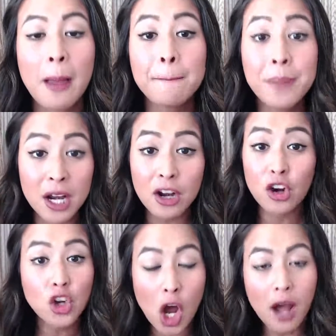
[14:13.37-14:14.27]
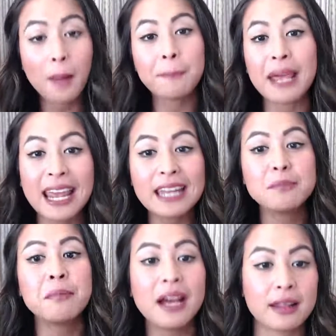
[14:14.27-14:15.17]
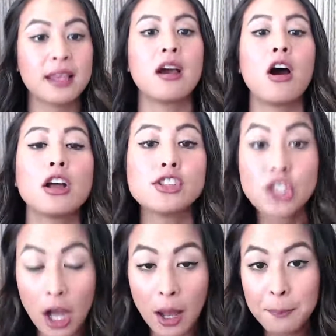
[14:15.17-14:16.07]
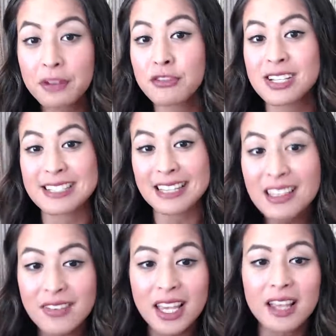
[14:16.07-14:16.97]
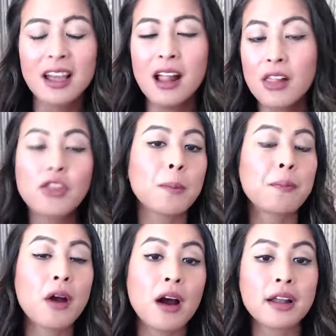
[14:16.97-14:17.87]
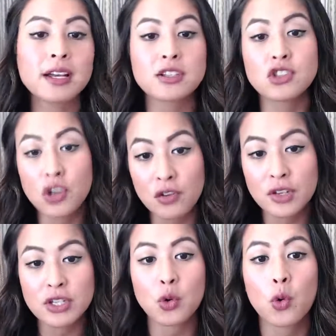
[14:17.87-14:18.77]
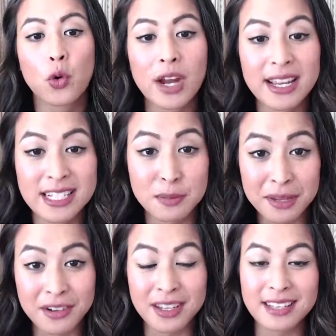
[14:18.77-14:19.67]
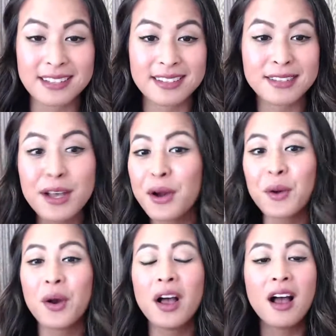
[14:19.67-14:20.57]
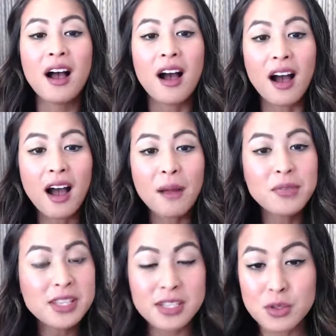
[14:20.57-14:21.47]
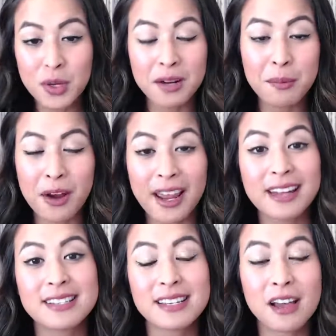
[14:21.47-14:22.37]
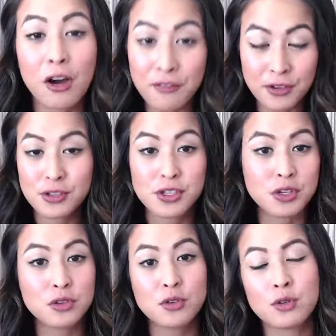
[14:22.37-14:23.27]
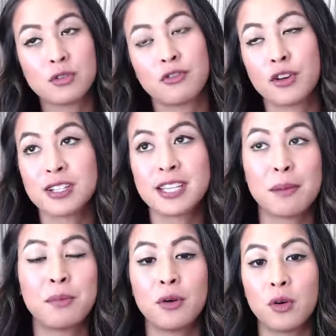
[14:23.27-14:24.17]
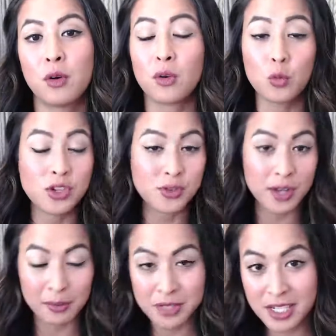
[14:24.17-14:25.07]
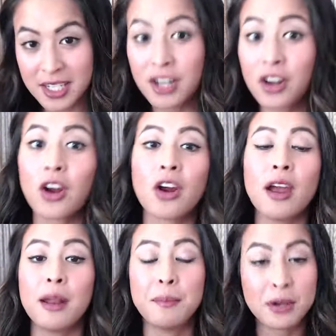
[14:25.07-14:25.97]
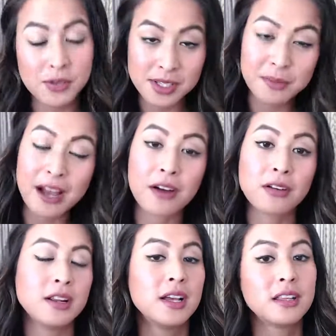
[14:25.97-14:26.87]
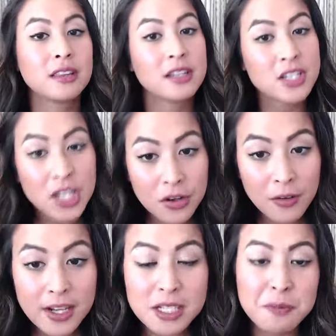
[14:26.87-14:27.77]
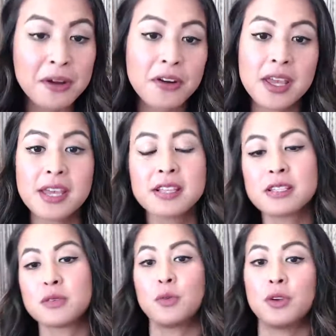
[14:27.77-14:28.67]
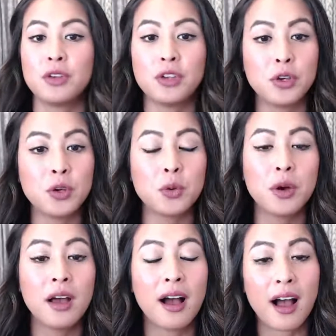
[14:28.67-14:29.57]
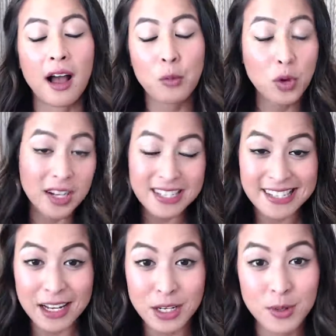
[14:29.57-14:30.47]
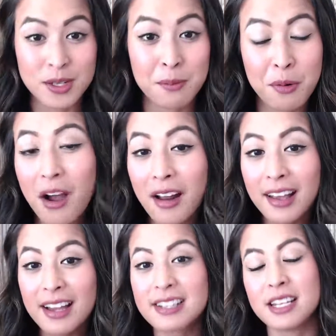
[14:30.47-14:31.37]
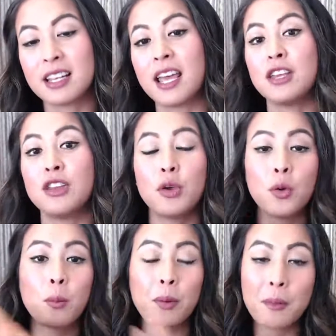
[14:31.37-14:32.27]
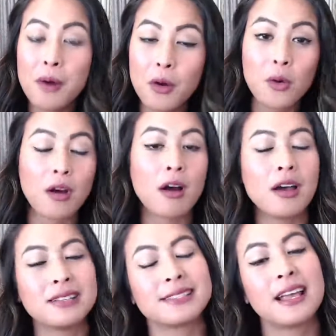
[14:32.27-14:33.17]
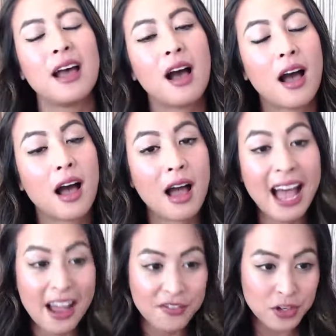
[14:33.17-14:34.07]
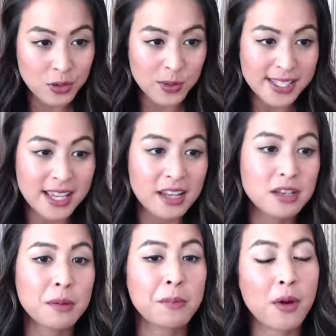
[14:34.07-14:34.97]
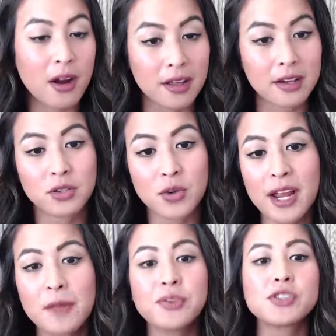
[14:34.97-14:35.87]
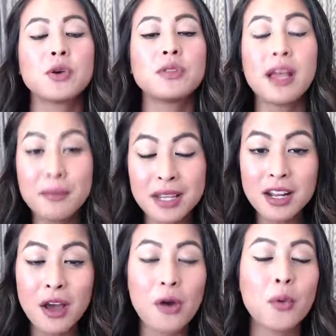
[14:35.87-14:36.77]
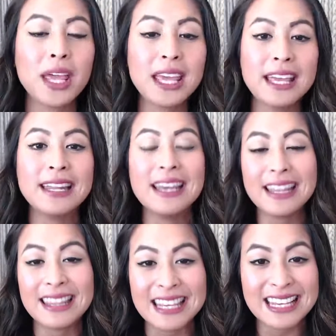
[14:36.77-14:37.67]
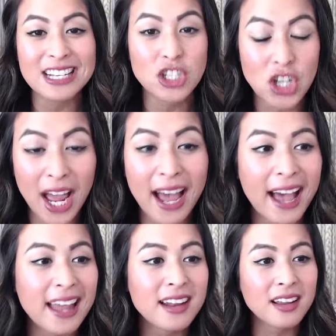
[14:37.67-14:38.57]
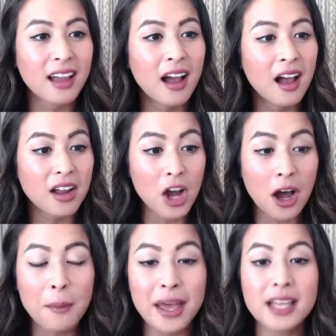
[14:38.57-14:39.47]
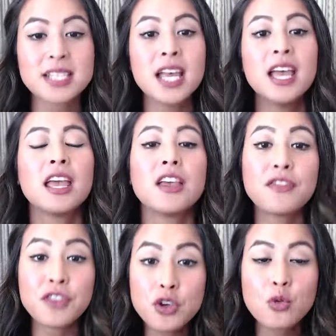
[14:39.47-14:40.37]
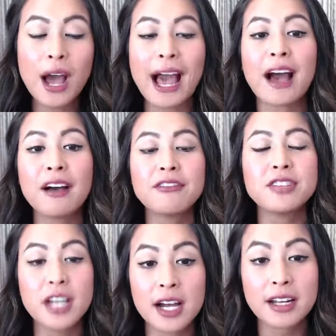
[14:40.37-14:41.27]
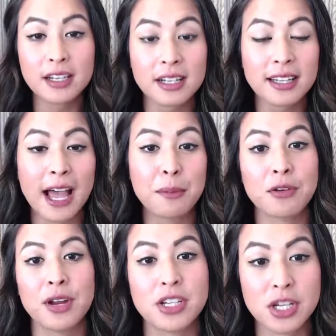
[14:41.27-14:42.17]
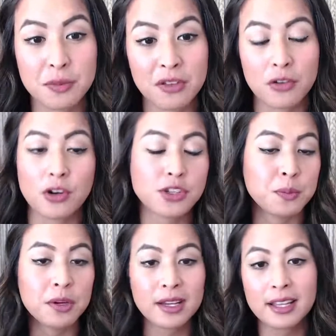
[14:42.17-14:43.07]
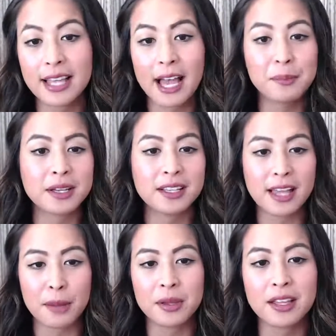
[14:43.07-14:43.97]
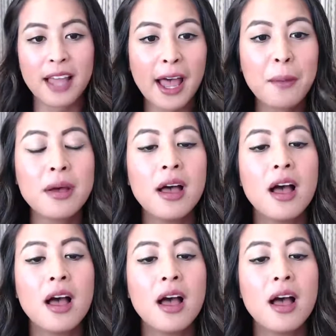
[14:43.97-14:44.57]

but are not paid money on top of receiving the product, service, or experience. So this is when a brand offers you, for example, would you come to dinner and post about the dinner experience? Will you, we're going to send you some product, and can you promote us after you send a product, right? So let me know in the chat comments if you have done a collaboration before. So put collab, collab, collab.